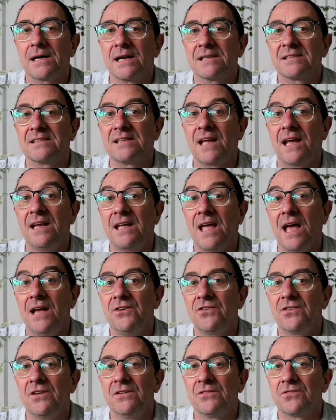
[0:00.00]

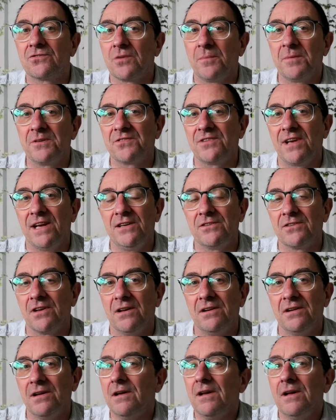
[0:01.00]
staycation summer
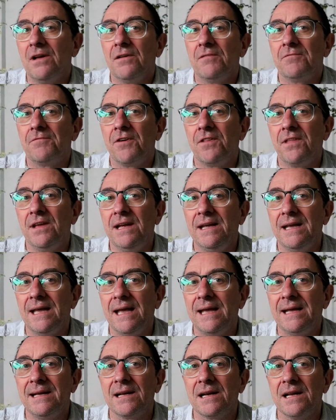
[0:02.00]
season for the
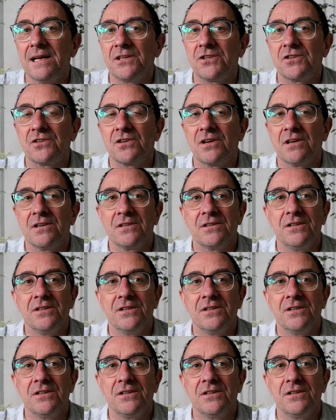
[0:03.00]
English,